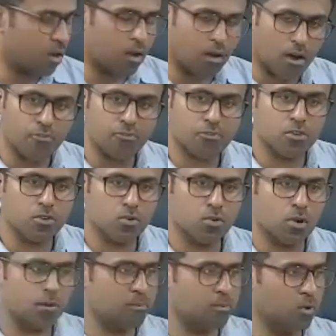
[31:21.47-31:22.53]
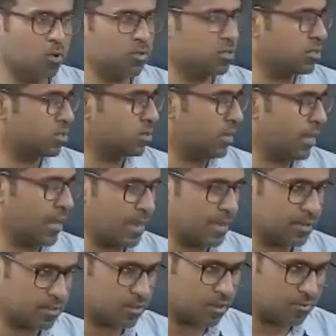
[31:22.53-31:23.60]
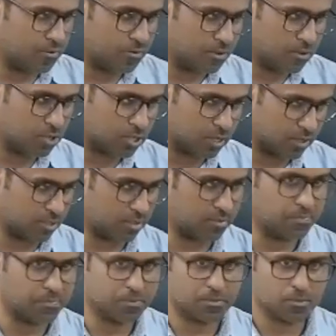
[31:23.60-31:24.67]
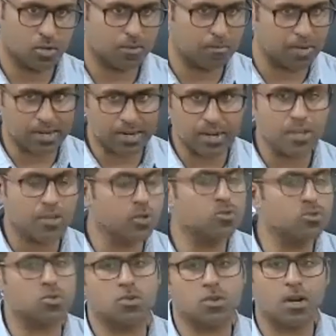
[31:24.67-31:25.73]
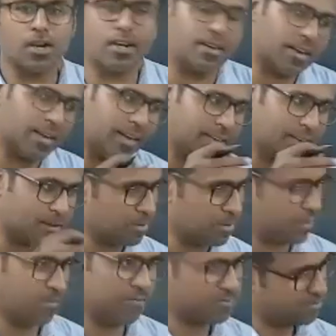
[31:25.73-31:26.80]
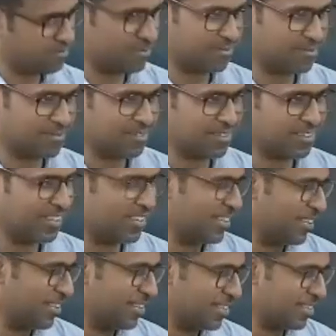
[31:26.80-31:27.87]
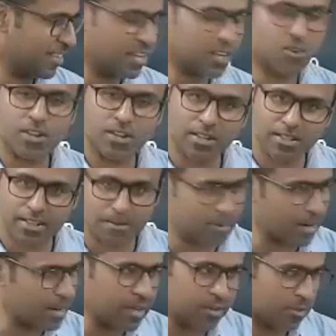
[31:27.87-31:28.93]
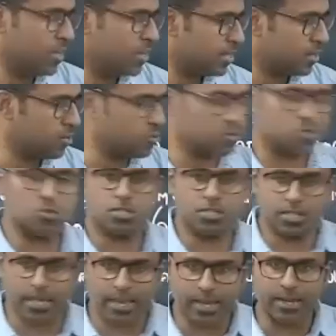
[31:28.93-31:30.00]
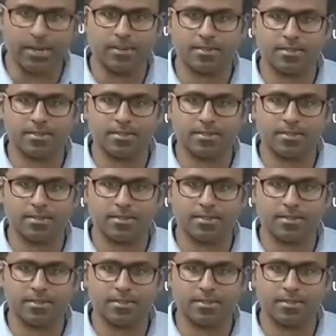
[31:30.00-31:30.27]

of Europe goes into the hands of church. Okay, but Anna, you should not write abdi. Secularism, like, see, you should say